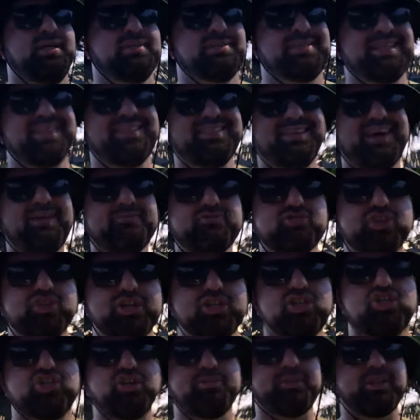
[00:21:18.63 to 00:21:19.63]
to
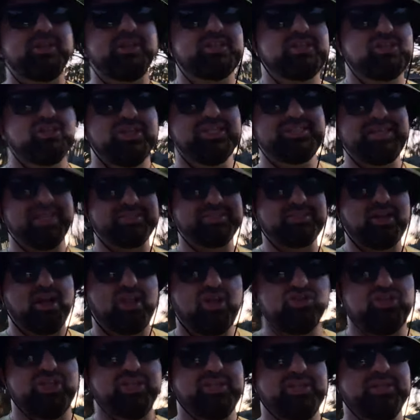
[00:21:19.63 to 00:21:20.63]
leverage military
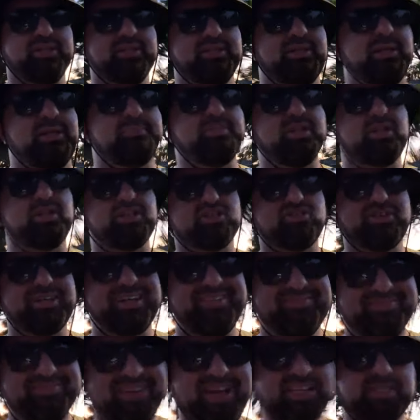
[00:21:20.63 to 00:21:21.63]
technology and military
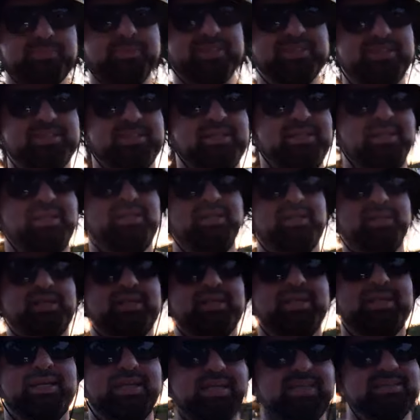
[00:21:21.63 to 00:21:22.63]
investment
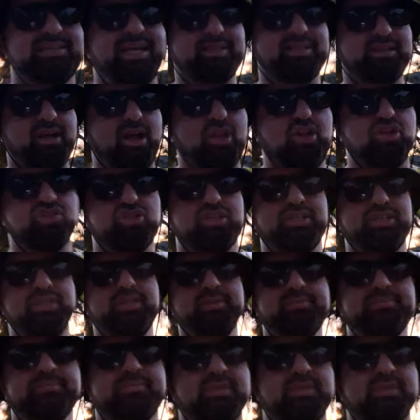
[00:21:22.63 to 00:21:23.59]
in technology